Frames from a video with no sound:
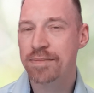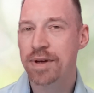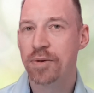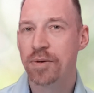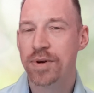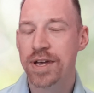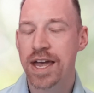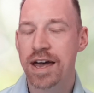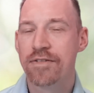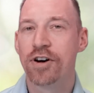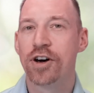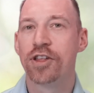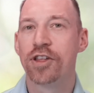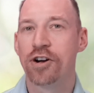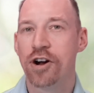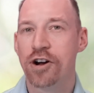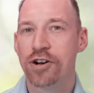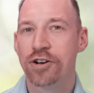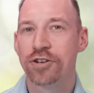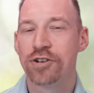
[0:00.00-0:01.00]
and we have other
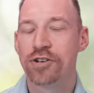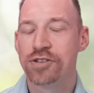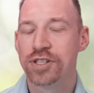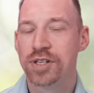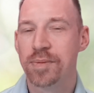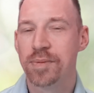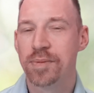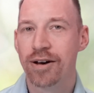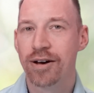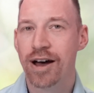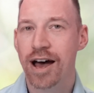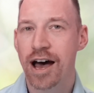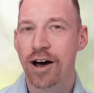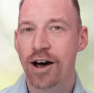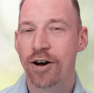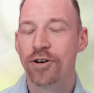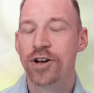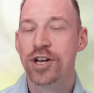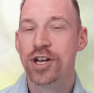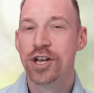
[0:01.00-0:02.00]
articles about
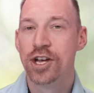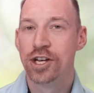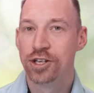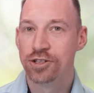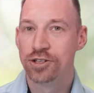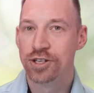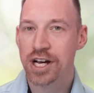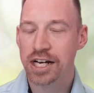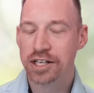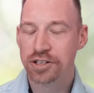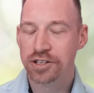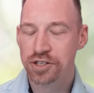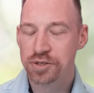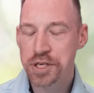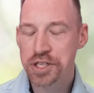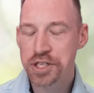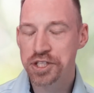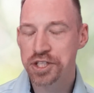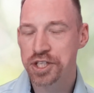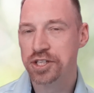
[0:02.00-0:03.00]
how your doctors
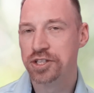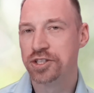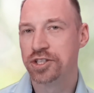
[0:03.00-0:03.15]
miss it.